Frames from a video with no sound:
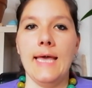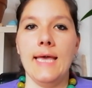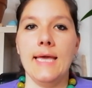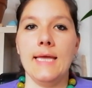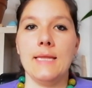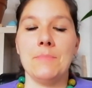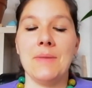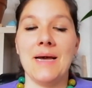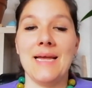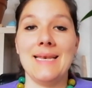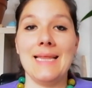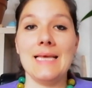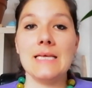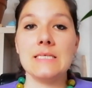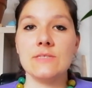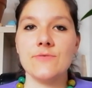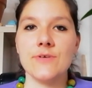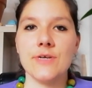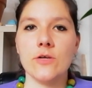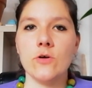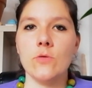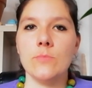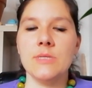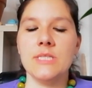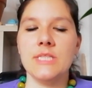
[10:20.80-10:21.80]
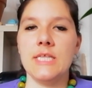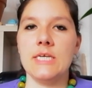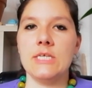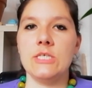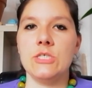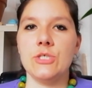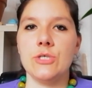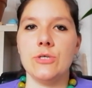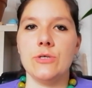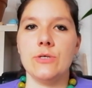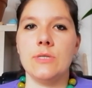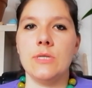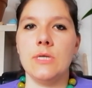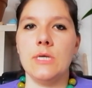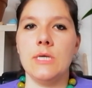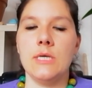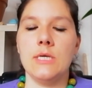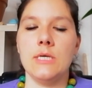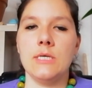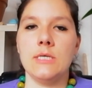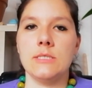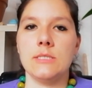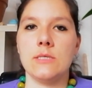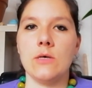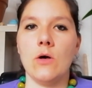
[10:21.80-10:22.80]
And my last recommendation
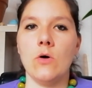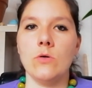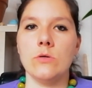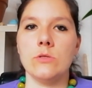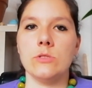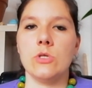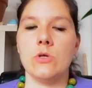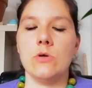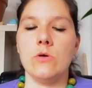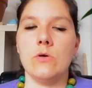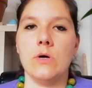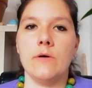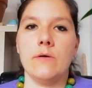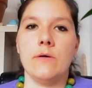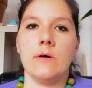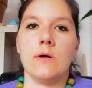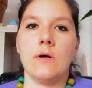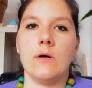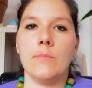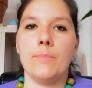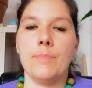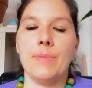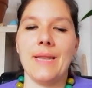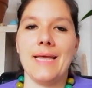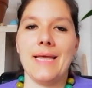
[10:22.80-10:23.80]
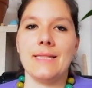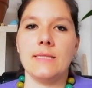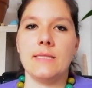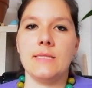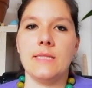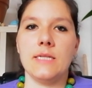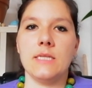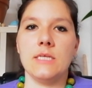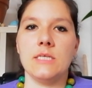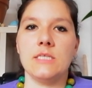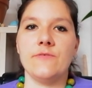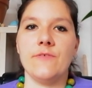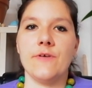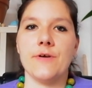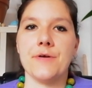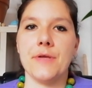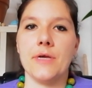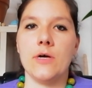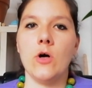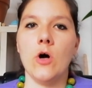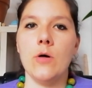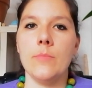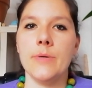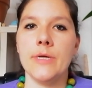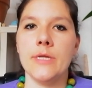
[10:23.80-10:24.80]
is also a plant that is
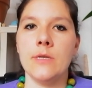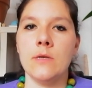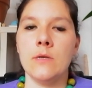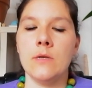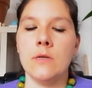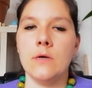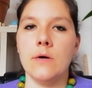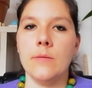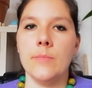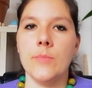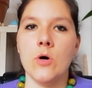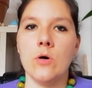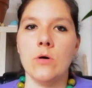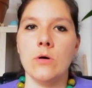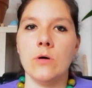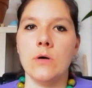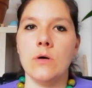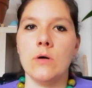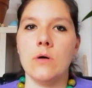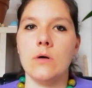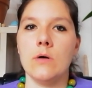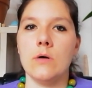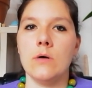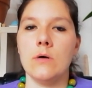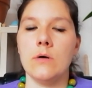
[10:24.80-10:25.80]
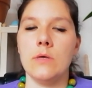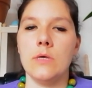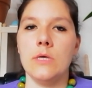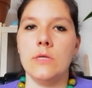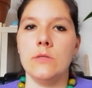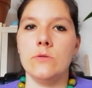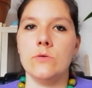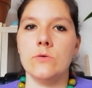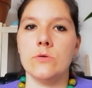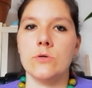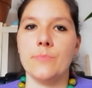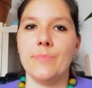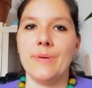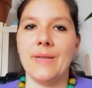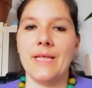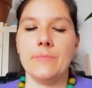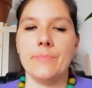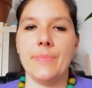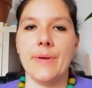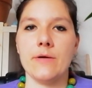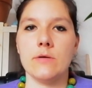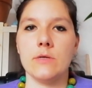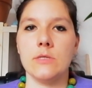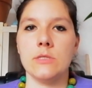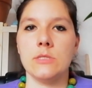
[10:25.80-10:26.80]
very common among indoor
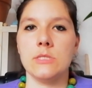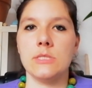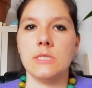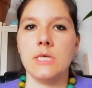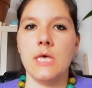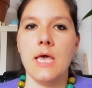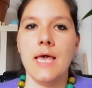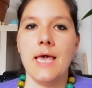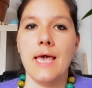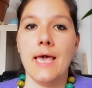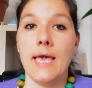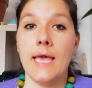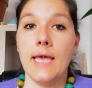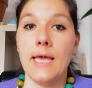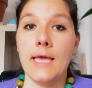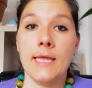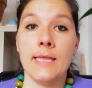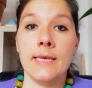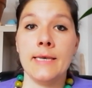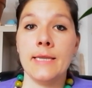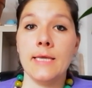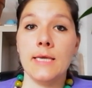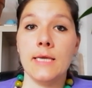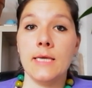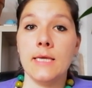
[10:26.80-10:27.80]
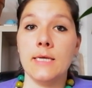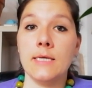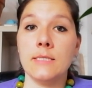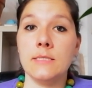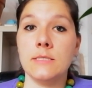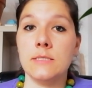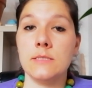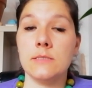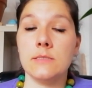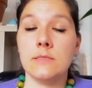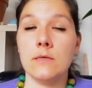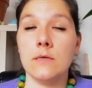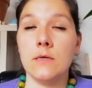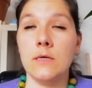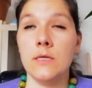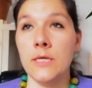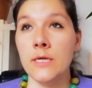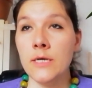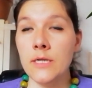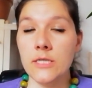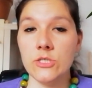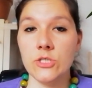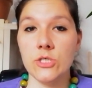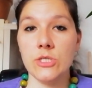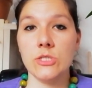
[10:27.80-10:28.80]
plant parents, and it's in
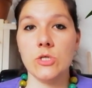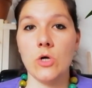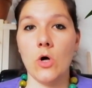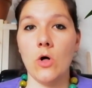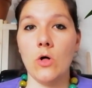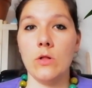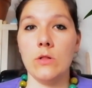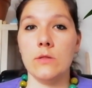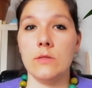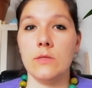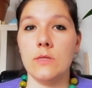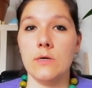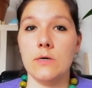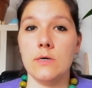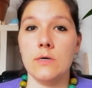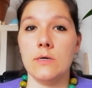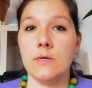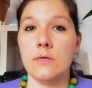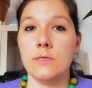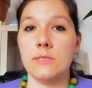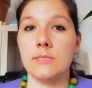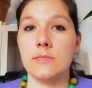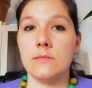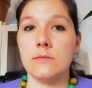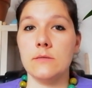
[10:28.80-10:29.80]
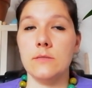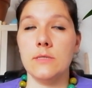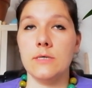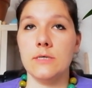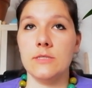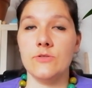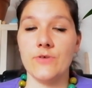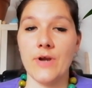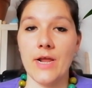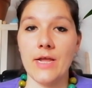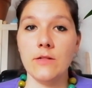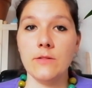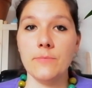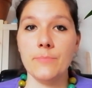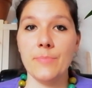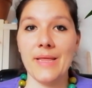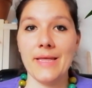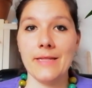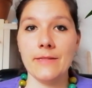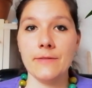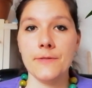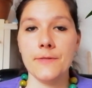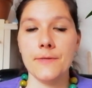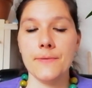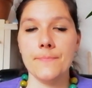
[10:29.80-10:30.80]
English it's called the dragon
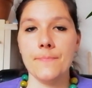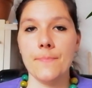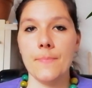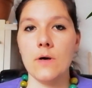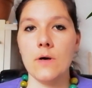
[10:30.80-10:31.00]
plant.